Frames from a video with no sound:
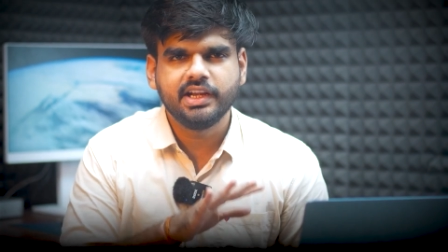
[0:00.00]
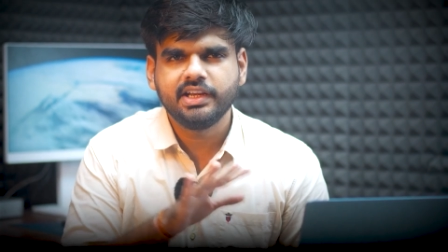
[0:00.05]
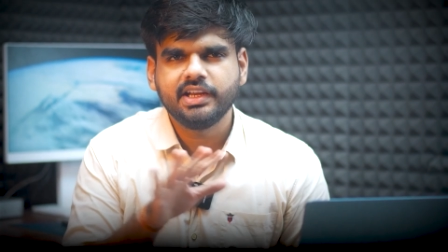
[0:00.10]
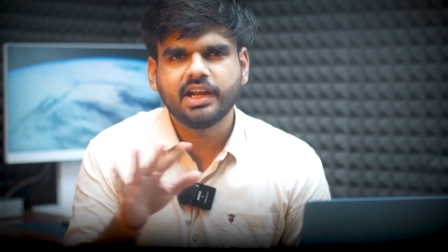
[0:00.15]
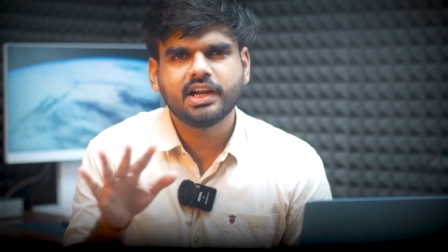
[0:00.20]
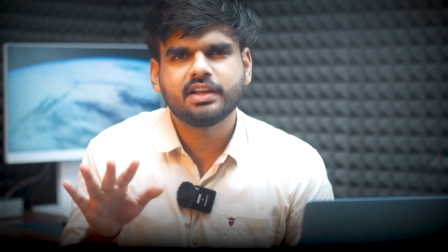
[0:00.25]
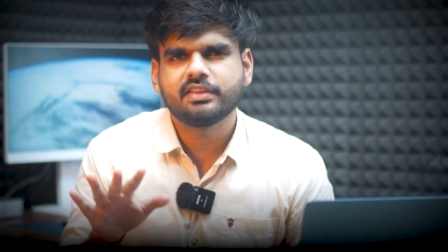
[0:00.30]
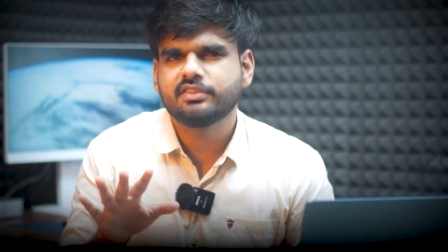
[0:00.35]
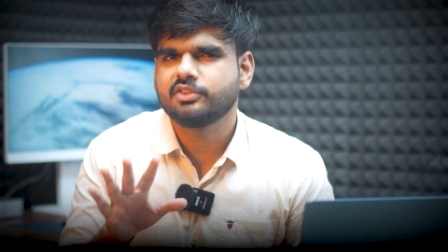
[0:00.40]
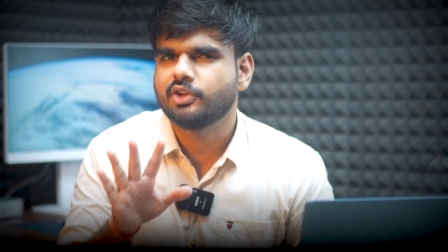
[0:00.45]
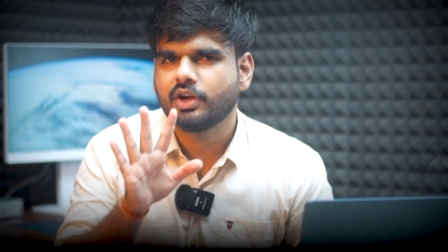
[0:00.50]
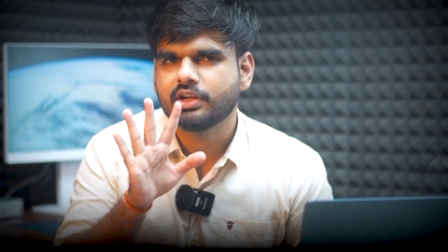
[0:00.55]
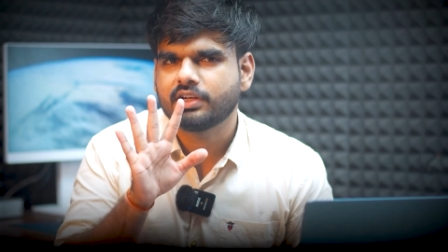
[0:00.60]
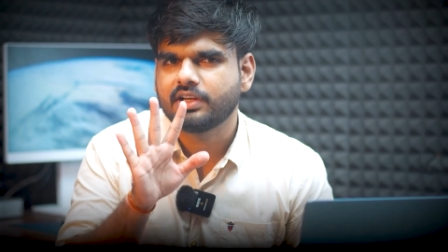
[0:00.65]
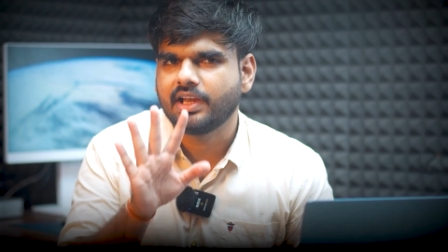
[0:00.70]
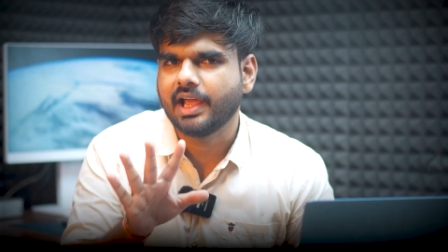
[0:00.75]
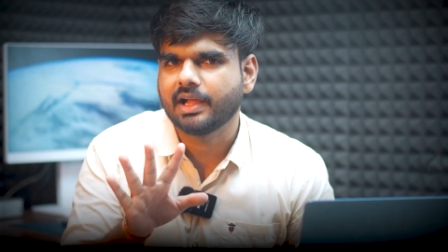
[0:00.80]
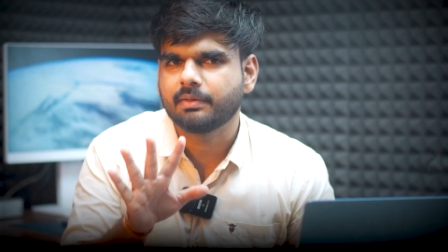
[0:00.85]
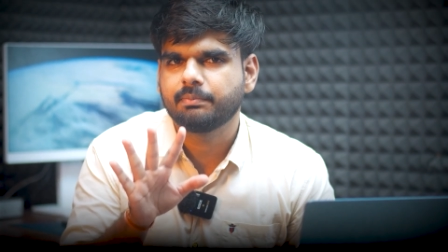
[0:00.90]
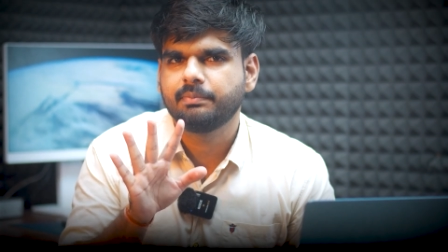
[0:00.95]
India does not
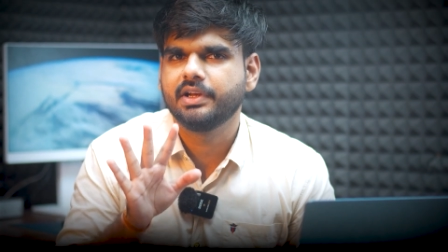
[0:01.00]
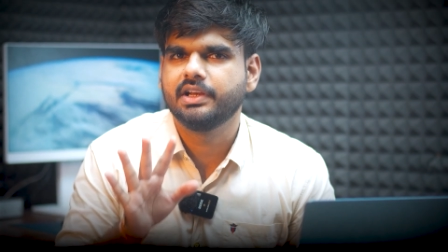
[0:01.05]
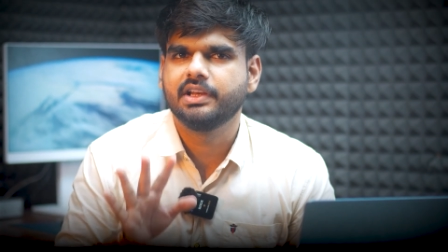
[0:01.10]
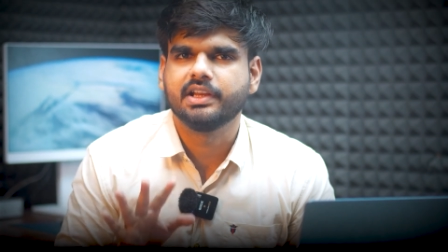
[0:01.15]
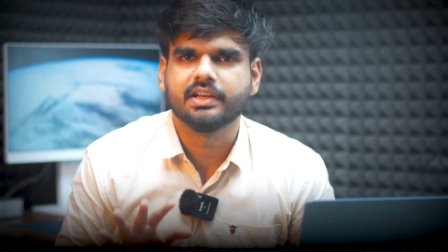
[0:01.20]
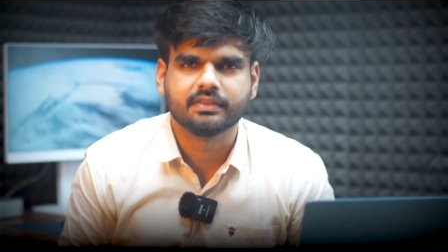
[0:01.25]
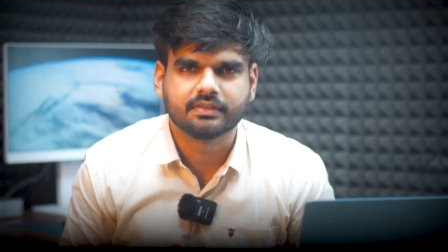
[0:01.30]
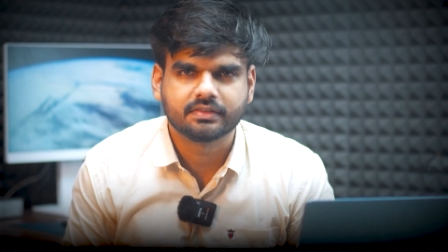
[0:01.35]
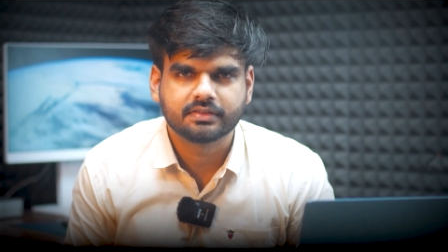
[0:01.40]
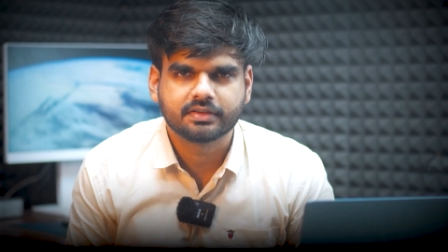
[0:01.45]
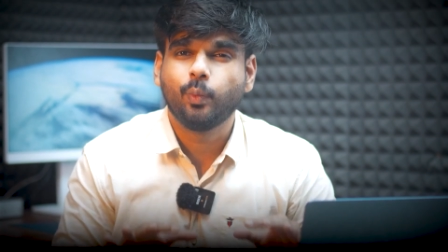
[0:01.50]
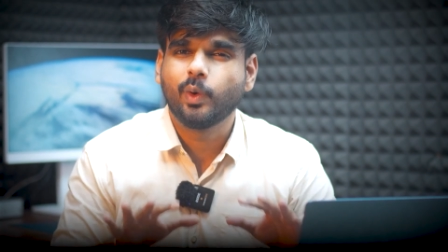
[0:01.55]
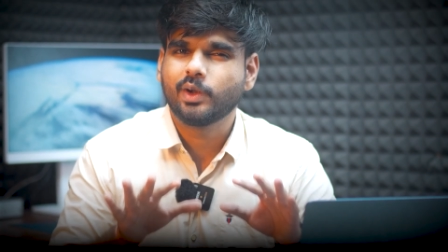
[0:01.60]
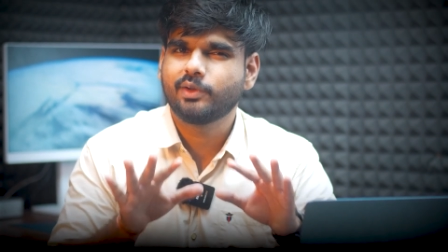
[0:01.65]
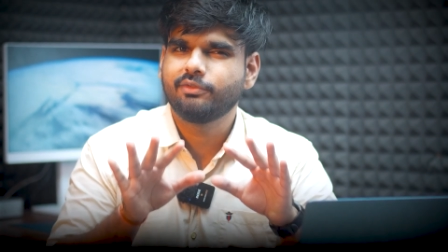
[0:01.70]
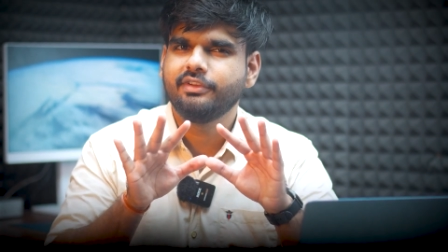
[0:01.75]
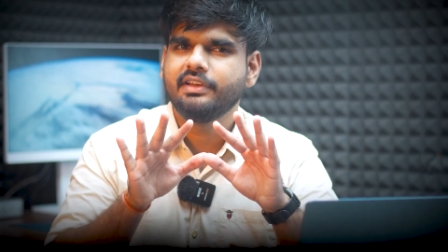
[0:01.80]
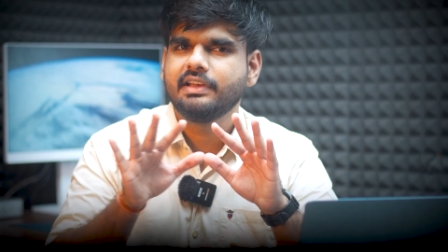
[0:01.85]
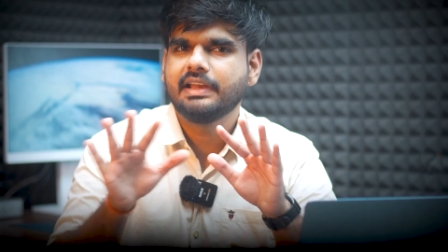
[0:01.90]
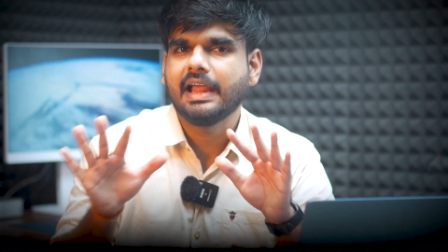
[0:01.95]
lack brilliance.
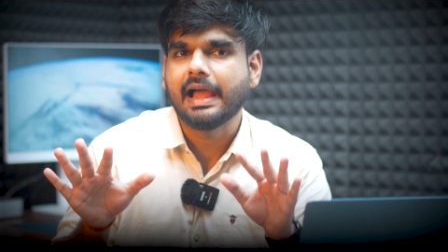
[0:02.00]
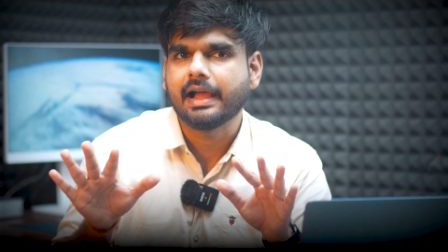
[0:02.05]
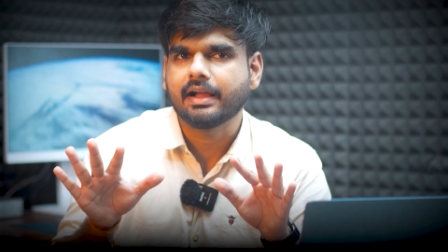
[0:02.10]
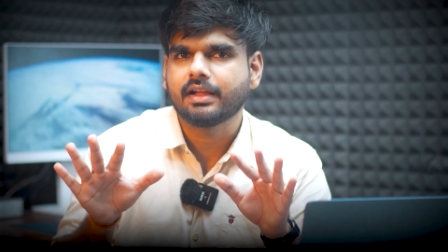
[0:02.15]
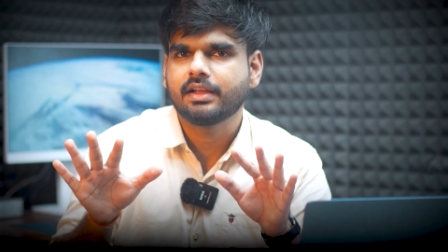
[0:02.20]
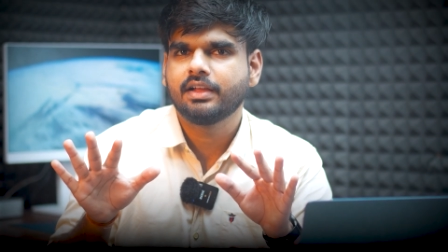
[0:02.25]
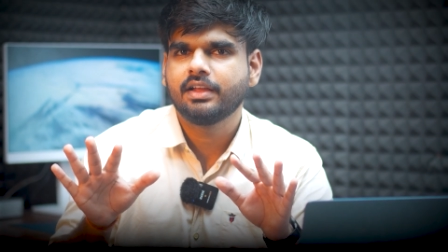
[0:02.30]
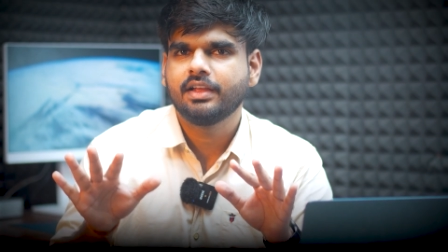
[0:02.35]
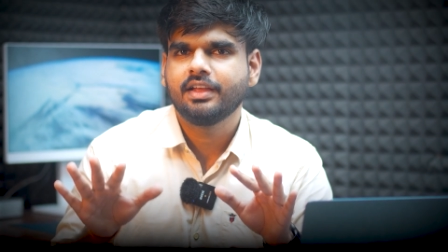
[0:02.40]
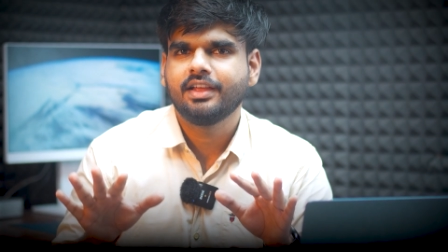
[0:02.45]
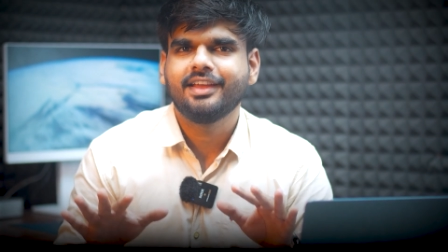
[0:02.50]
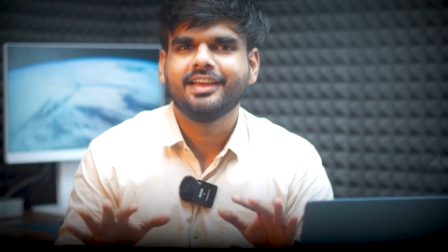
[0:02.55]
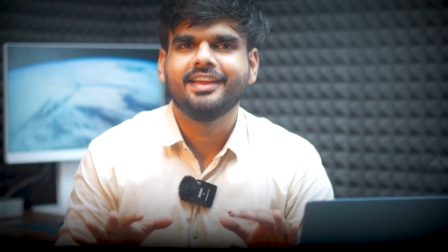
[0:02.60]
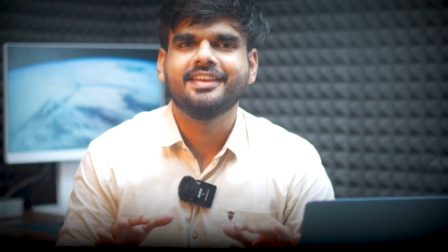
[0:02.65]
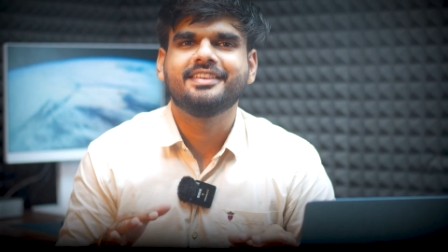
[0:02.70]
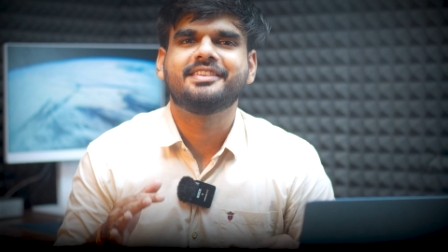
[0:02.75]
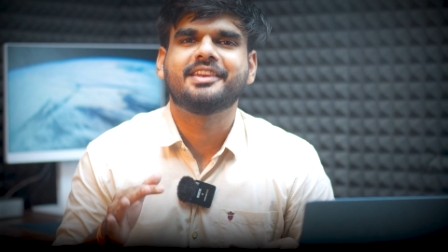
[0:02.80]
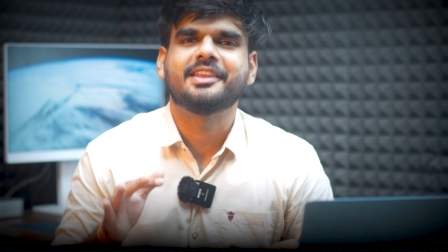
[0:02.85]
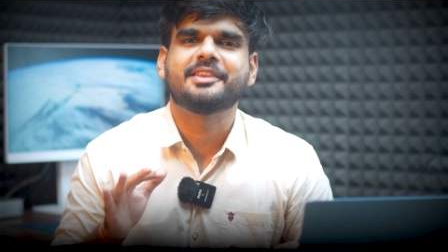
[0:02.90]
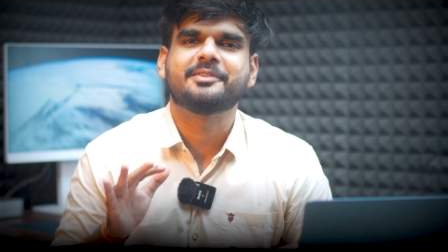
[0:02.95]
What we lack
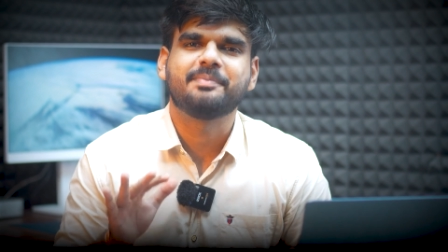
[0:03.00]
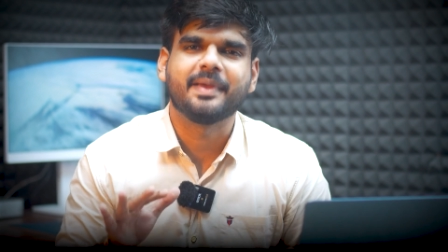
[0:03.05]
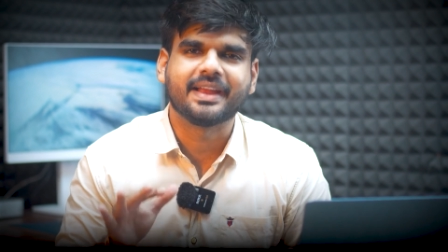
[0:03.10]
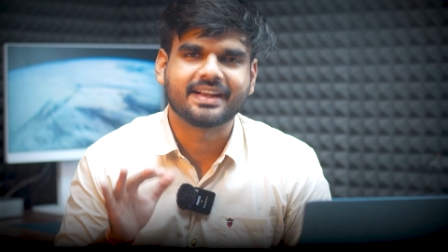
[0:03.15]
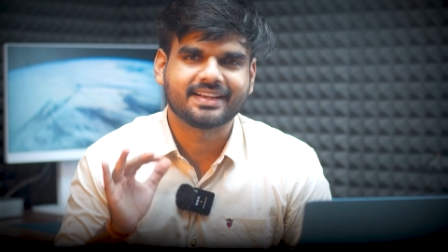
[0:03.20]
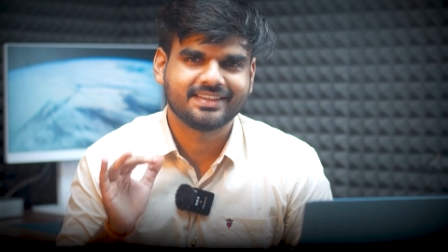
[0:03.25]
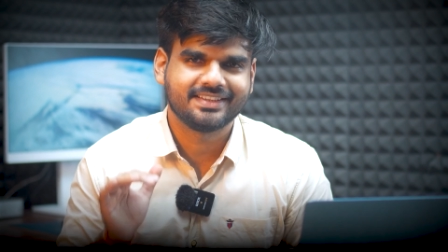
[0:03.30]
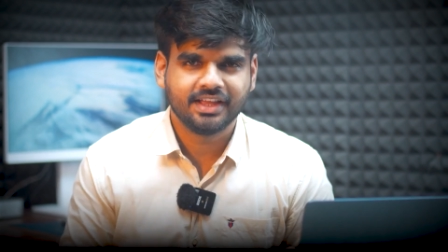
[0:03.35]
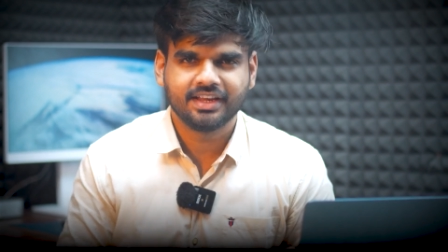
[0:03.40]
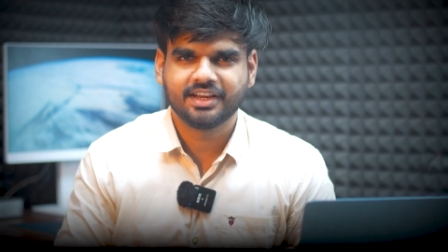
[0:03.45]
is respect.